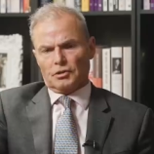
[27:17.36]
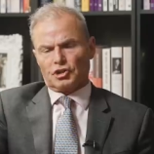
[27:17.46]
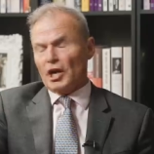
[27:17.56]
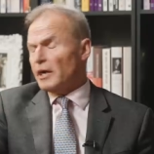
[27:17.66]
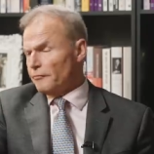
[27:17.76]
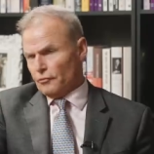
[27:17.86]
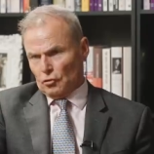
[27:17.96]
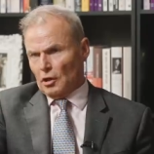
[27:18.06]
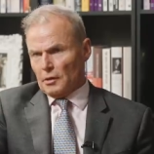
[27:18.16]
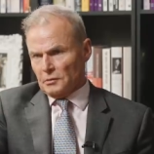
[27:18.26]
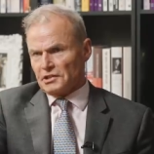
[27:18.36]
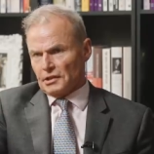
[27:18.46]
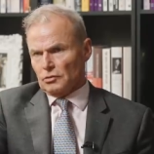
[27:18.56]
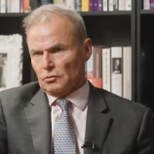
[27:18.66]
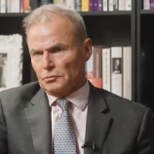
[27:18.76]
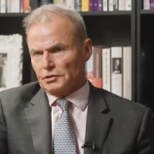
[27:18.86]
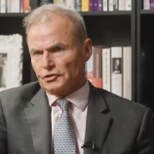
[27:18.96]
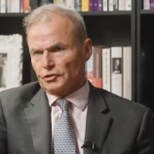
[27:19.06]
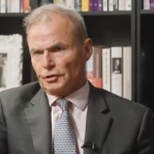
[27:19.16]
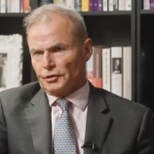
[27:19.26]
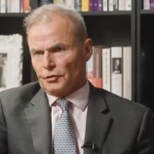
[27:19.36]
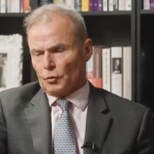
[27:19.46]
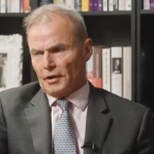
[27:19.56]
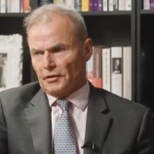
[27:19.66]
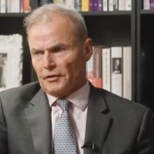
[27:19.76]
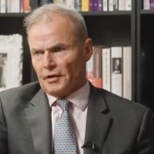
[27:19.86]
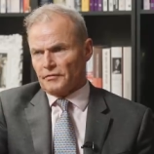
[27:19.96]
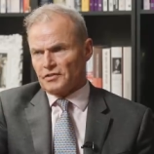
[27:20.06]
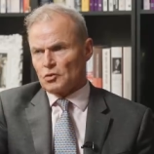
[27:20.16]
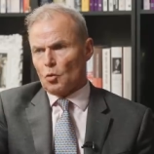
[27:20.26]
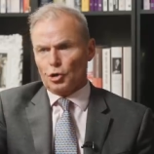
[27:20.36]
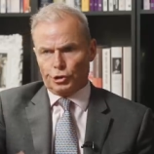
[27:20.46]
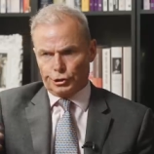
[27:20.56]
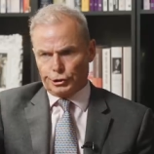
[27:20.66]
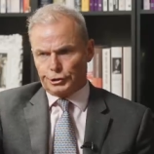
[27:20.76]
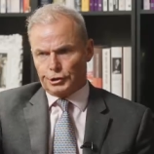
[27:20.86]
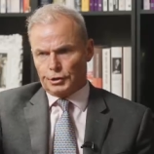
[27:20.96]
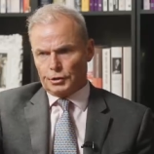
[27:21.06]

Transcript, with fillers: shameful, I would say, almost, you know, the way that they've squandered,